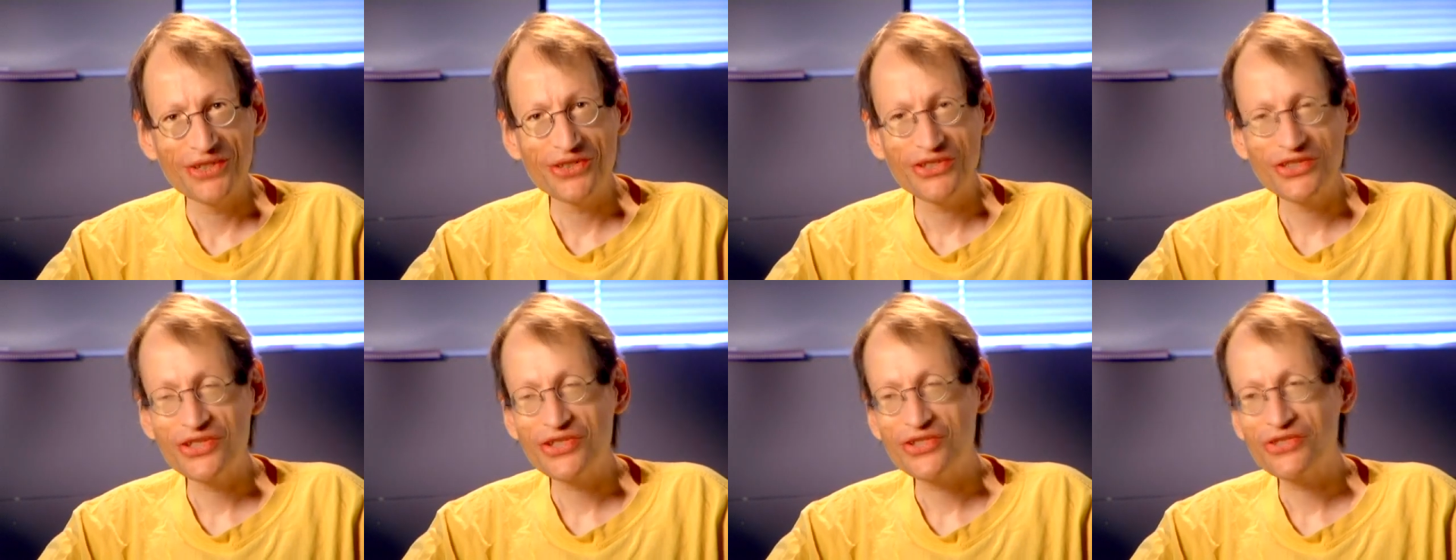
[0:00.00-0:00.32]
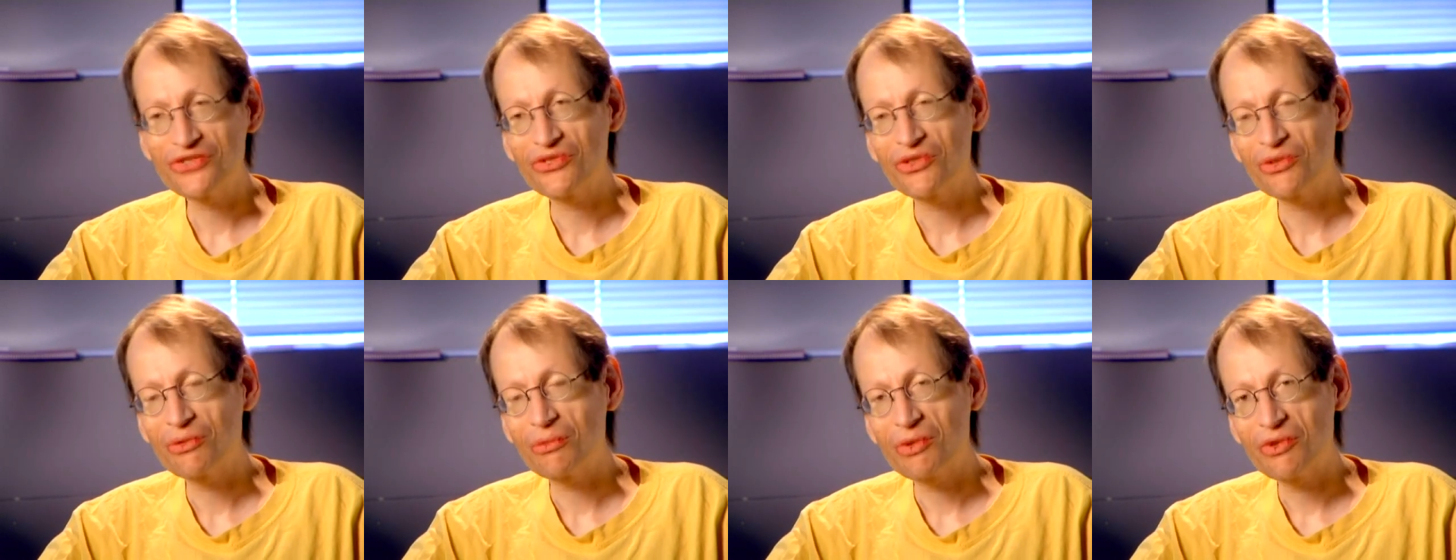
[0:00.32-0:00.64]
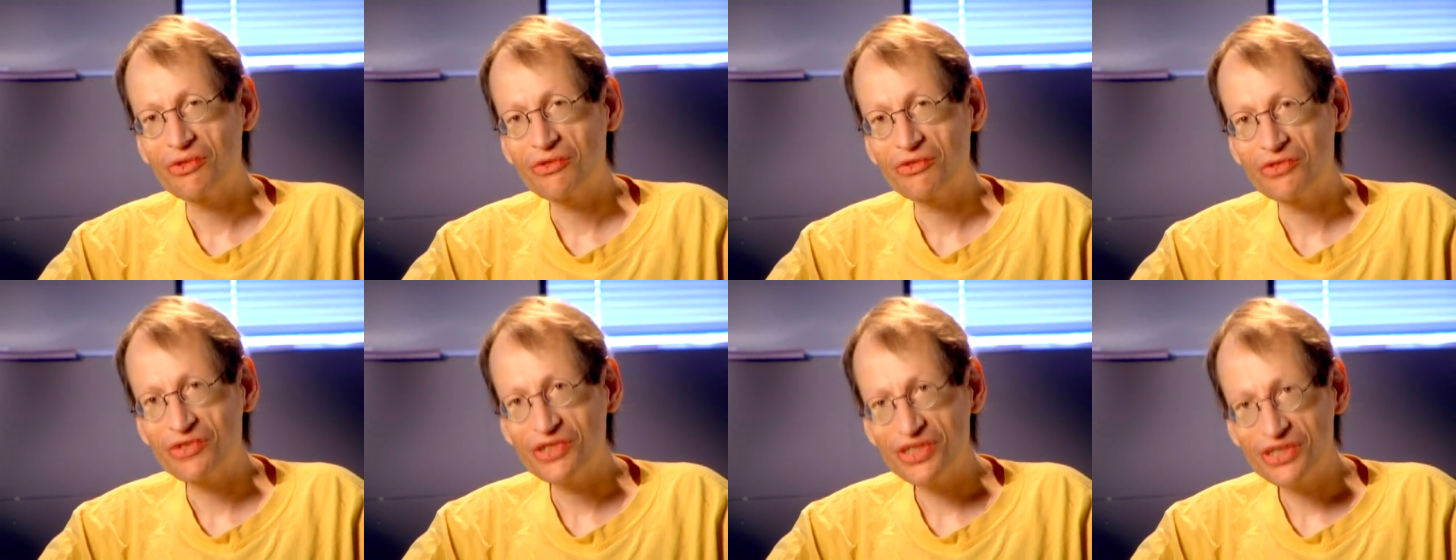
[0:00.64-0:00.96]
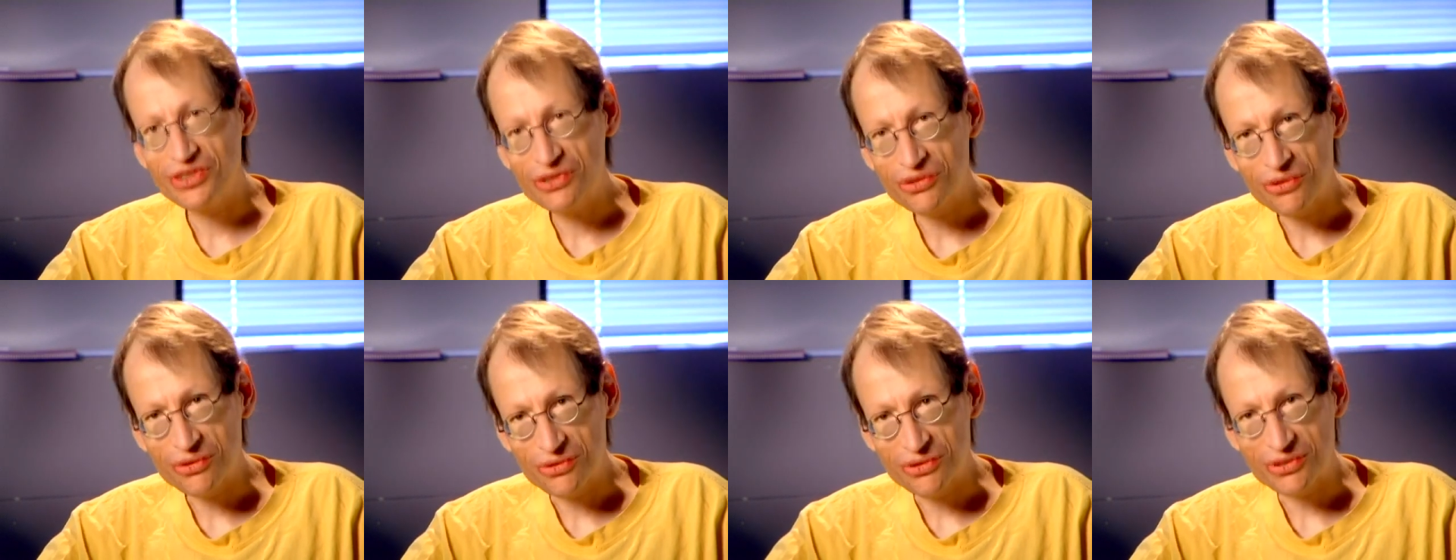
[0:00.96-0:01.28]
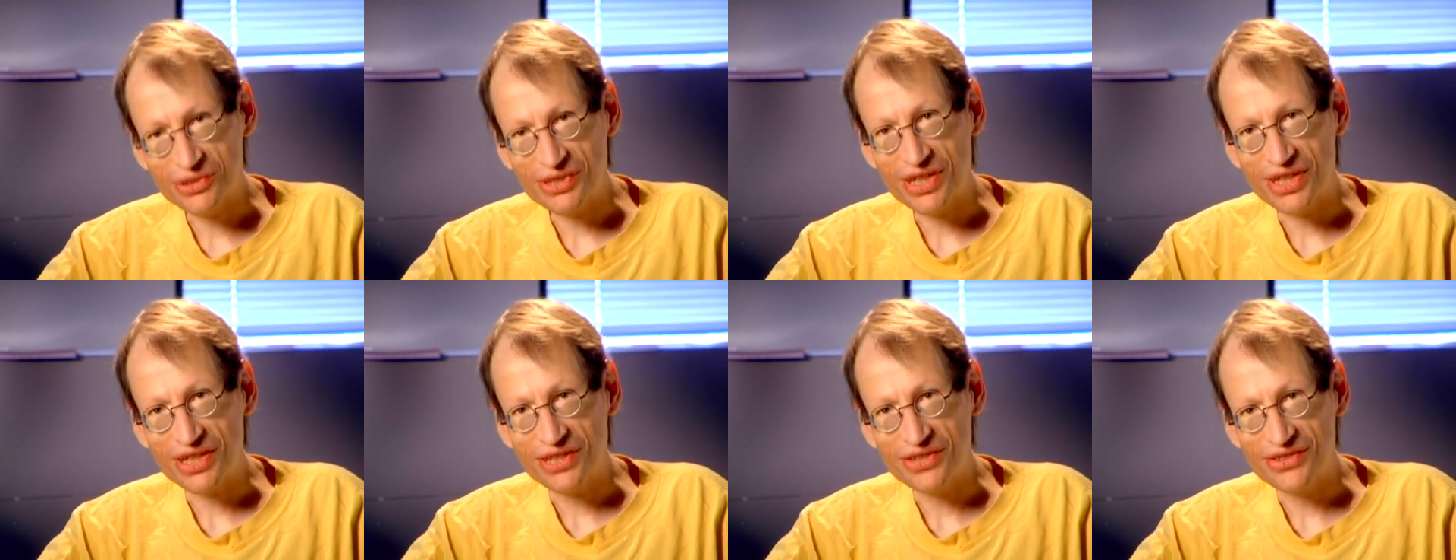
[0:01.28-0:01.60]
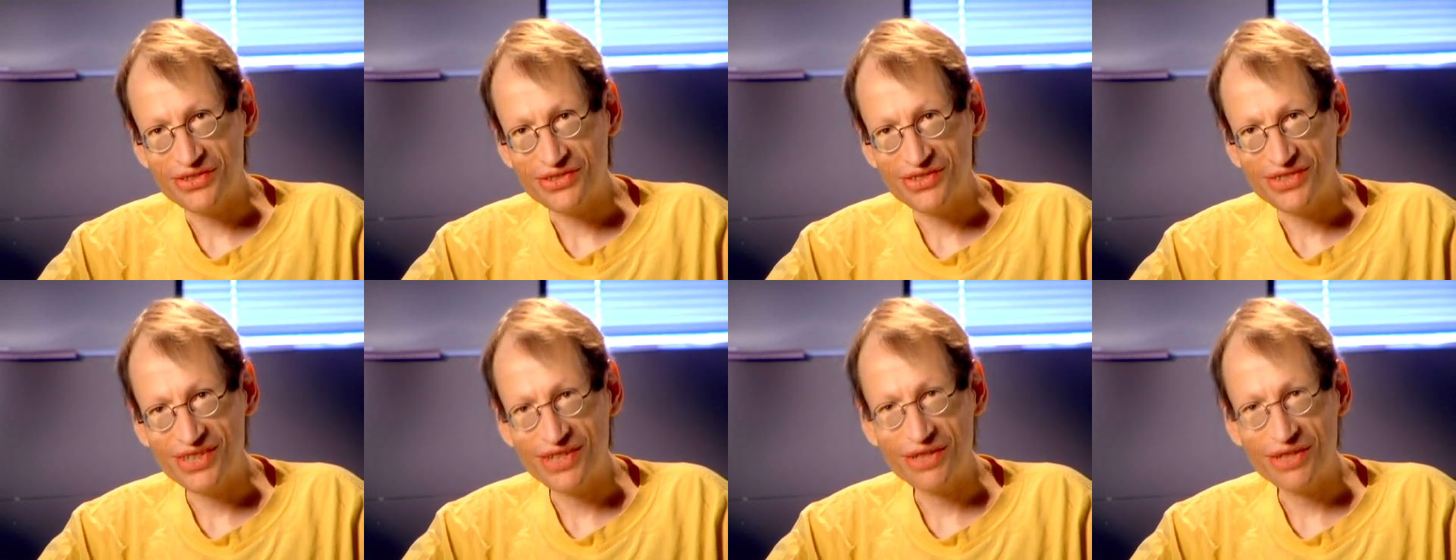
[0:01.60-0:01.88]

just from a fiscal sense,